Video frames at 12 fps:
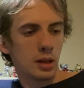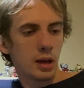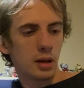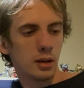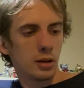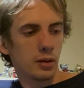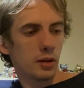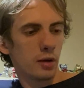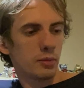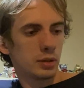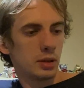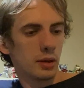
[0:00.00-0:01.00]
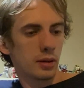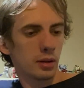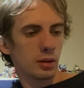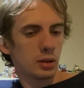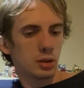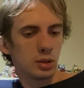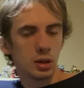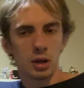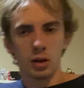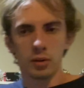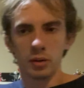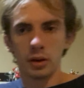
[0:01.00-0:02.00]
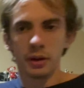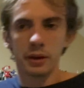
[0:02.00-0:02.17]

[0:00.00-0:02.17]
I don't know. There was nothing in the show.